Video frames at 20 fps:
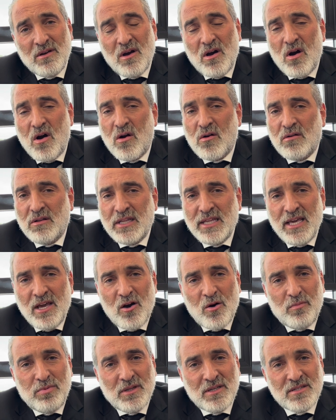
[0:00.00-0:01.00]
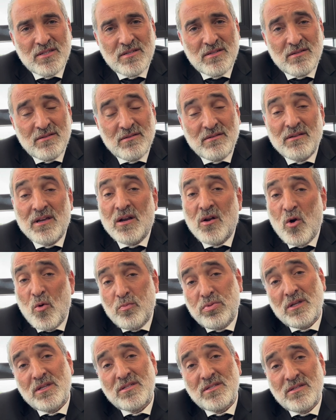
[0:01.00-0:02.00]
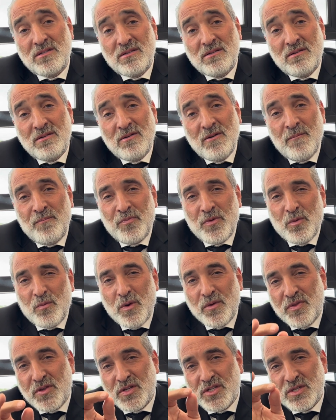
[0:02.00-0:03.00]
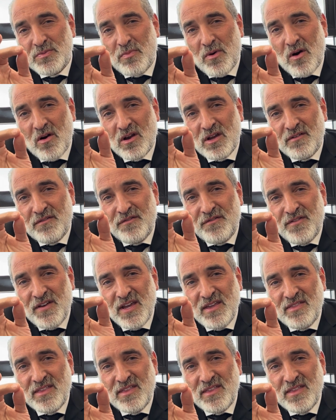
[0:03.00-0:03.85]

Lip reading: utterly helpless and hopeless, with the spark of faith